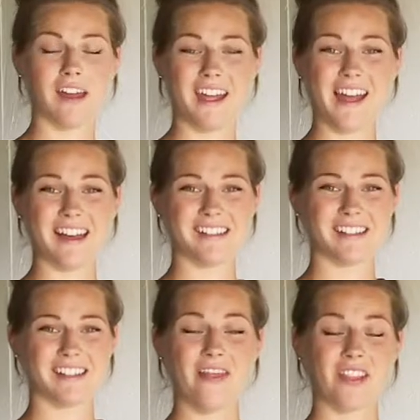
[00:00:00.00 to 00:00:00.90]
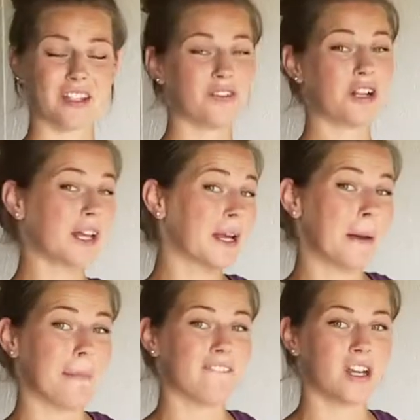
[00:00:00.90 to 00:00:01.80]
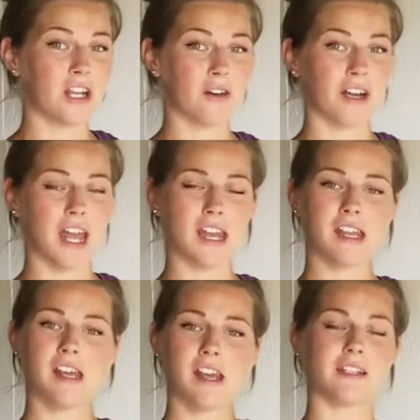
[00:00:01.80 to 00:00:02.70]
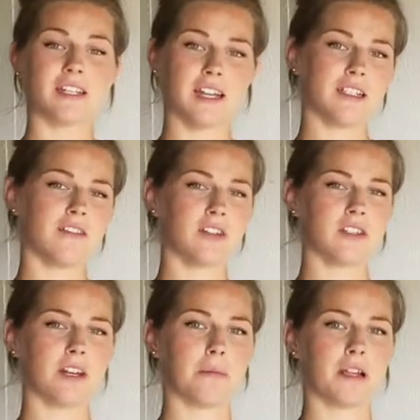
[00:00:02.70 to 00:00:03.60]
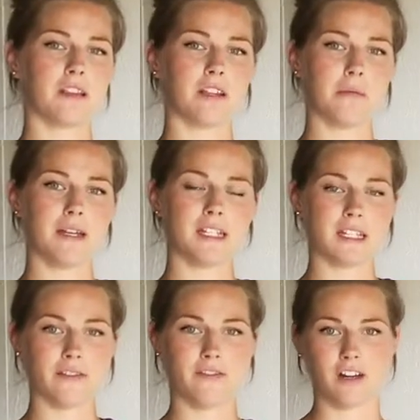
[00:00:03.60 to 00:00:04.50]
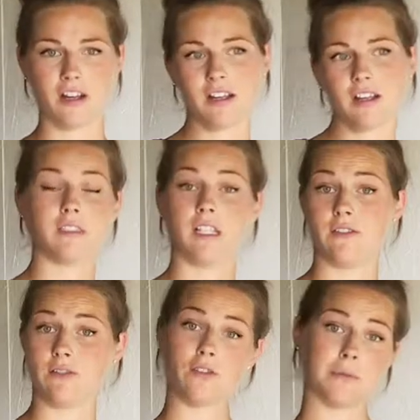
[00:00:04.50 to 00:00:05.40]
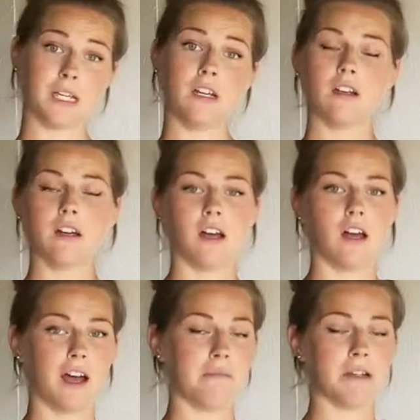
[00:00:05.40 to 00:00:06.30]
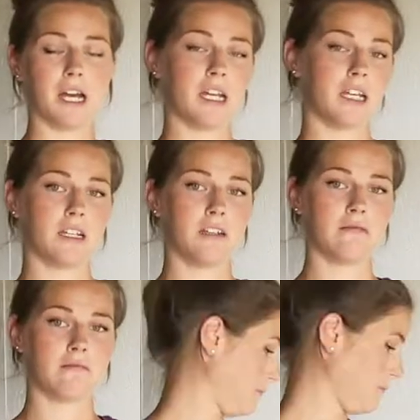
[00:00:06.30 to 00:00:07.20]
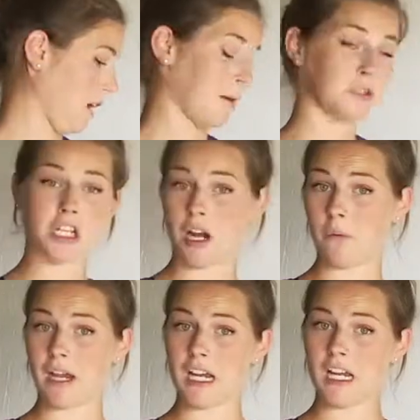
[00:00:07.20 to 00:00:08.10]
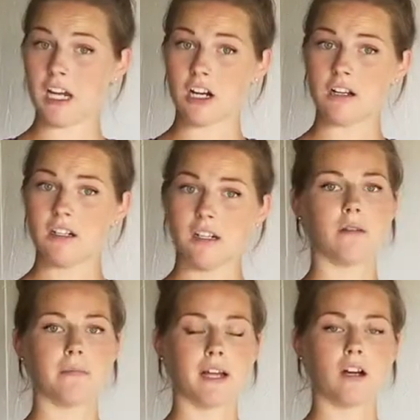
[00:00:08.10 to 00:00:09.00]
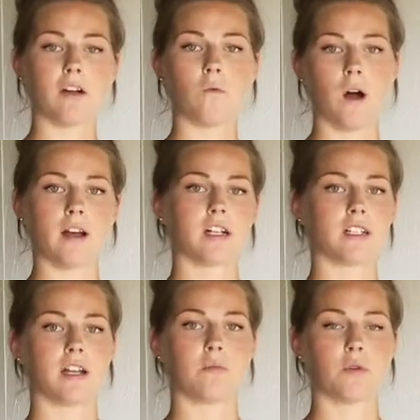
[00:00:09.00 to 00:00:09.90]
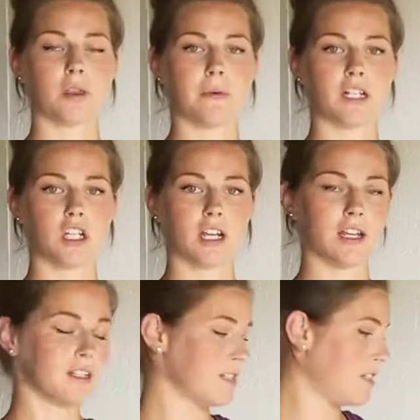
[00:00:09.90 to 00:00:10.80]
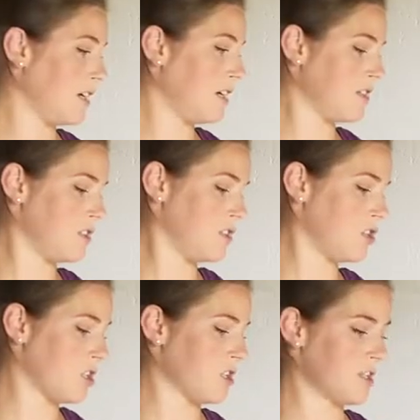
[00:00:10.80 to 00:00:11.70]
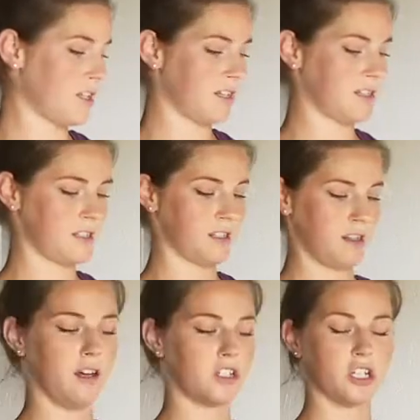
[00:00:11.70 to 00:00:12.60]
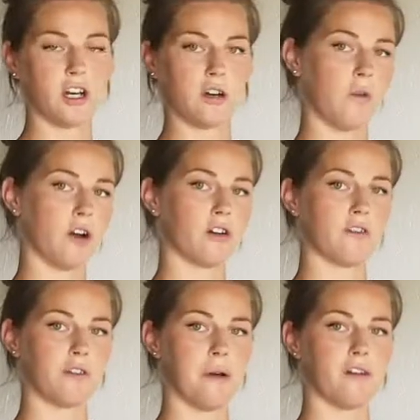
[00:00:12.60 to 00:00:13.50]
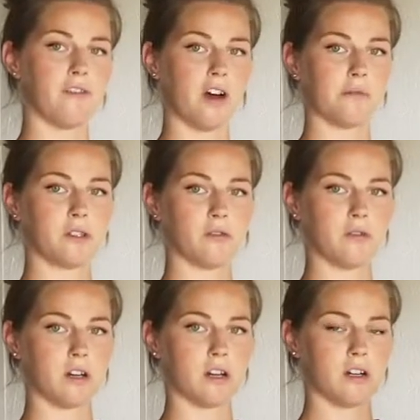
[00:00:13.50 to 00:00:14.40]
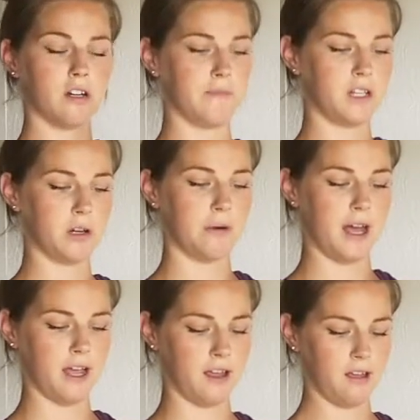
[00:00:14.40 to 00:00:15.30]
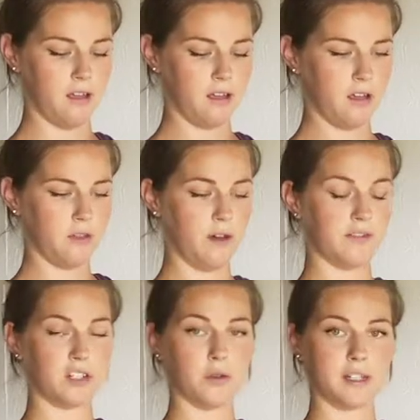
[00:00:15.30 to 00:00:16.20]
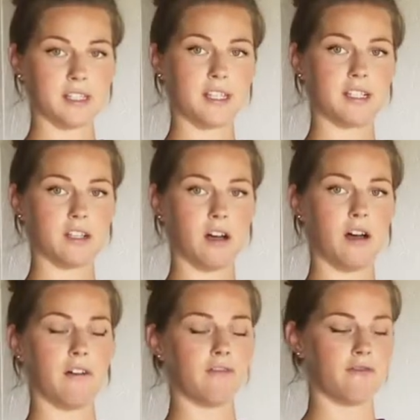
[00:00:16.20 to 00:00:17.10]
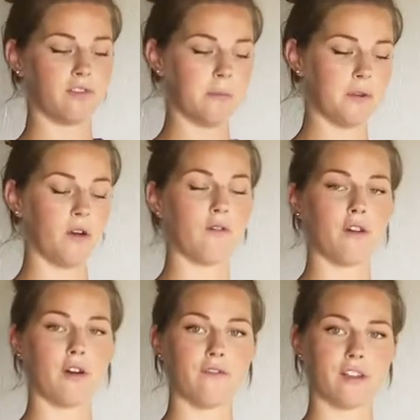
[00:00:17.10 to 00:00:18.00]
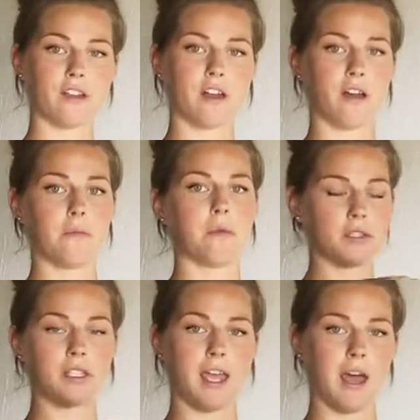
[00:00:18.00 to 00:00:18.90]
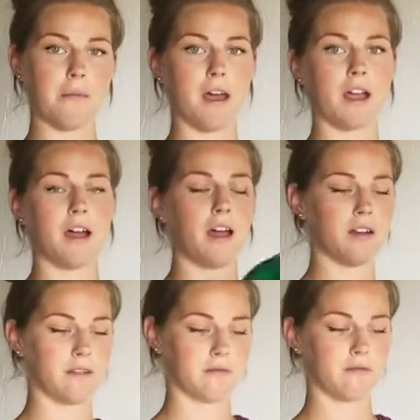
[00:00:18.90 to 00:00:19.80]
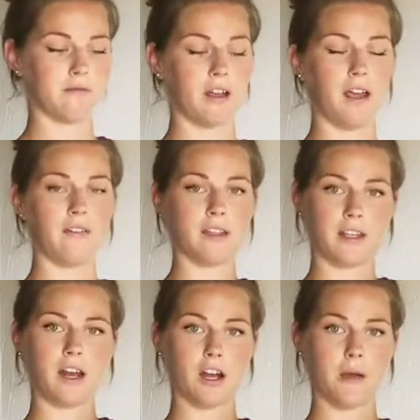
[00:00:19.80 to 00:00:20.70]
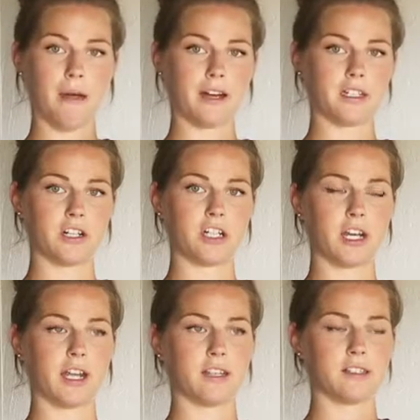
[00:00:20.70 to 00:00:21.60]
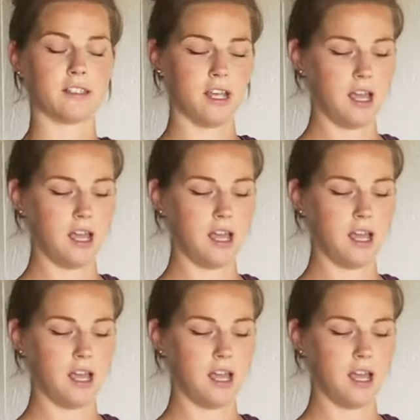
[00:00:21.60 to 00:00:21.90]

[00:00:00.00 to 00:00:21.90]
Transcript: Hey guys, thanks for clicking on my video again. Today's video is gonna be a little bit different, even for me. I'm not handy, I'm just kind of winging it here. My current water setup with my chickens is just this generic water from our farm store nearby. You have to twist this off, flip it over, fill it up, twist the cap back on, and then carry it back to your chickens.